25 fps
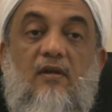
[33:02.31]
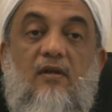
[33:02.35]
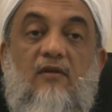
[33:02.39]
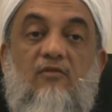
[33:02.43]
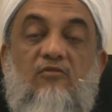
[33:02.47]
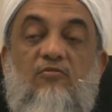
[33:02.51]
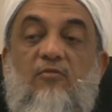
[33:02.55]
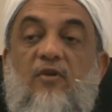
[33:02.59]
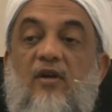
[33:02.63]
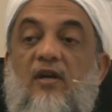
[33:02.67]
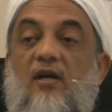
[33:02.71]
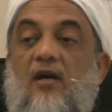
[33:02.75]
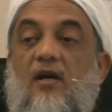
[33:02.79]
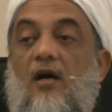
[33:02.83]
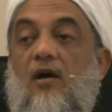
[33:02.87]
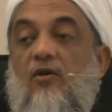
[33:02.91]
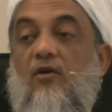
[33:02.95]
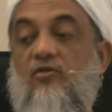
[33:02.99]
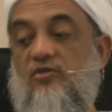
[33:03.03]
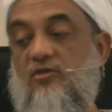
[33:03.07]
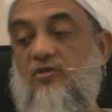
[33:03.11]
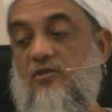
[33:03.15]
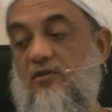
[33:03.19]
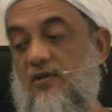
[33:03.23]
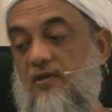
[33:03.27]
He was building a
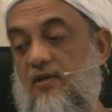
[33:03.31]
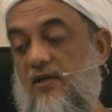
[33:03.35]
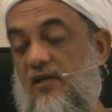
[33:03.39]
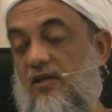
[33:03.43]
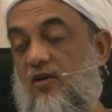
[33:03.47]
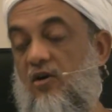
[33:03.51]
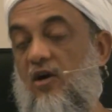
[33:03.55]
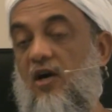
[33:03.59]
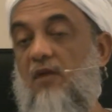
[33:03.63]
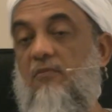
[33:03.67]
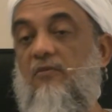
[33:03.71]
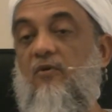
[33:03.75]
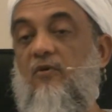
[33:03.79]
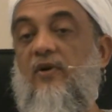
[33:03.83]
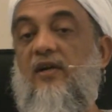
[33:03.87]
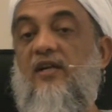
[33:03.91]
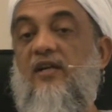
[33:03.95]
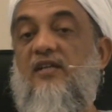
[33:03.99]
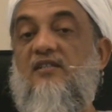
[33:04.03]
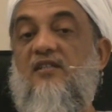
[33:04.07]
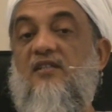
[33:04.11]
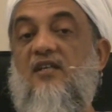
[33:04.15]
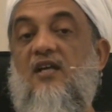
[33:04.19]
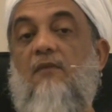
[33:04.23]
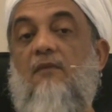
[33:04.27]
house and he called me one
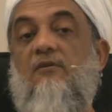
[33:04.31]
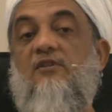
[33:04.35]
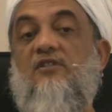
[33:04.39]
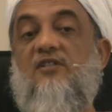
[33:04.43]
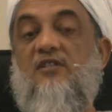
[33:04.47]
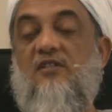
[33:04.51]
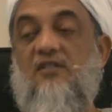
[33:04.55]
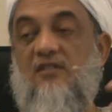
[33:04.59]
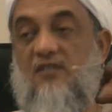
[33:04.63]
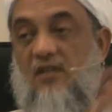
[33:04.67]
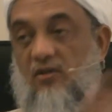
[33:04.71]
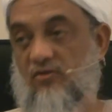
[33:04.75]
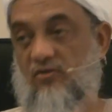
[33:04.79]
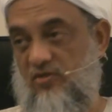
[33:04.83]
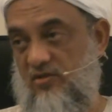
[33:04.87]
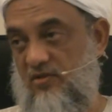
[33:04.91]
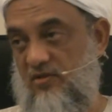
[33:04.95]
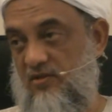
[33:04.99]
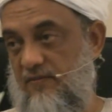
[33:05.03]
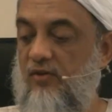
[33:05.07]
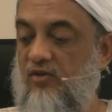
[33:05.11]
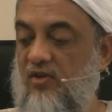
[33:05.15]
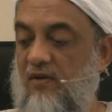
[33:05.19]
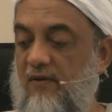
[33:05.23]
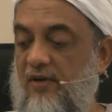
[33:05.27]
day, he said, Come and see this house.
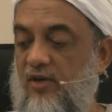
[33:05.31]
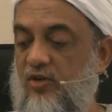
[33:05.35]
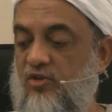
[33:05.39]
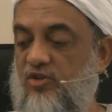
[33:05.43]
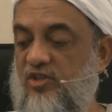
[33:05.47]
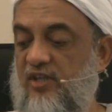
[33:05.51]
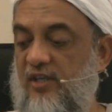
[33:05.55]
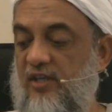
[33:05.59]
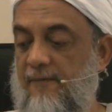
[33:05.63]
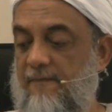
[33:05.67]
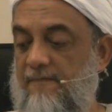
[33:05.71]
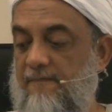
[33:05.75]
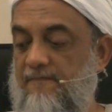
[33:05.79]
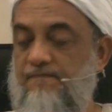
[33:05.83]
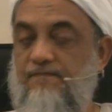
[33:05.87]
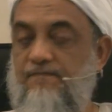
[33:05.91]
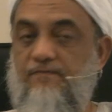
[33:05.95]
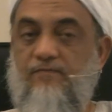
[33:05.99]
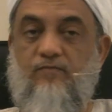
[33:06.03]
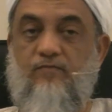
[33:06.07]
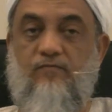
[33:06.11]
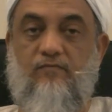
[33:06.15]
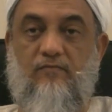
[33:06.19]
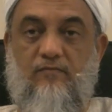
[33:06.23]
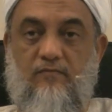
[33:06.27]
So I went to see
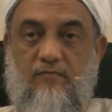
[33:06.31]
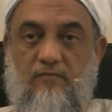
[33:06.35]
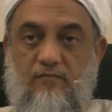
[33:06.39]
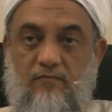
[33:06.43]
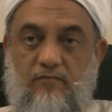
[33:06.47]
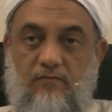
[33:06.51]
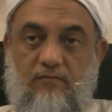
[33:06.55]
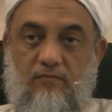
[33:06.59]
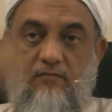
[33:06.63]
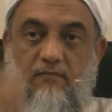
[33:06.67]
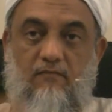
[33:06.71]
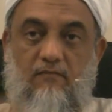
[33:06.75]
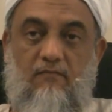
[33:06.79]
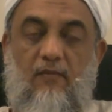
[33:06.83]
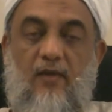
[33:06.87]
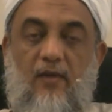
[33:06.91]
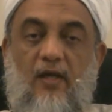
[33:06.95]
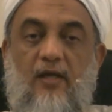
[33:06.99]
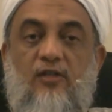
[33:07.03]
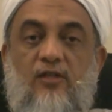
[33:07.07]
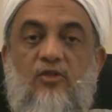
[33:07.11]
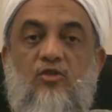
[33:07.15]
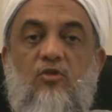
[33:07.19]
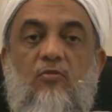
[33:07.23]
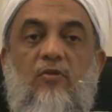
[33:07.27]

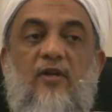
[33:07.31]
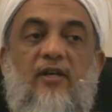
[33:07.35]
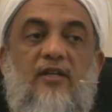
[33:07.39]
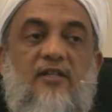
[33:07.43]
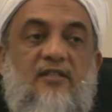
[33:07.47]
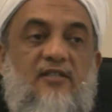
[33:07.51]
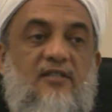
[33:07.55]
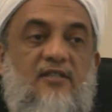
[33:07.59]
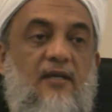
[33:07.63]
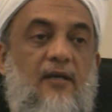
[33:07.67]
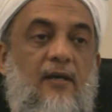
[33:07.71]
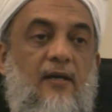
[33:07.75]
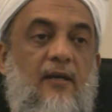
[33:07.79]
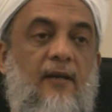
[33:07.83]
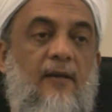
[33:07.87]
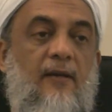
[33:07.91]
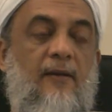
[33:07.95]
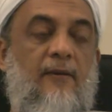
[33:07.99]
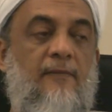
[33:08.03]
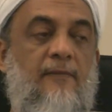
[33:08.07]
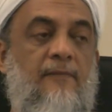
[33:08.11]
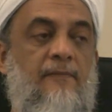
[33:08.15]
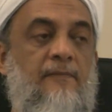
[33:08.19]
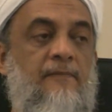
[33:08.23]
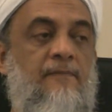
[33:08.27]
it in Jubilee
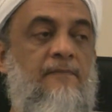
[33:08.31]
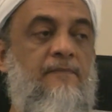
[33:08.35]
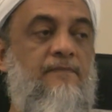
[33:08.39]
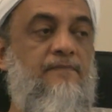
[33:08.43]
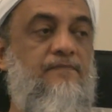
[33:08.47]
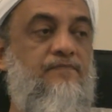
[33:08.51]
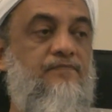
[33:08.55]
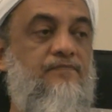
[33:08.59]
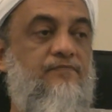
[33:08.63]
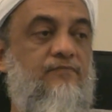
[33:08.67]
Hills.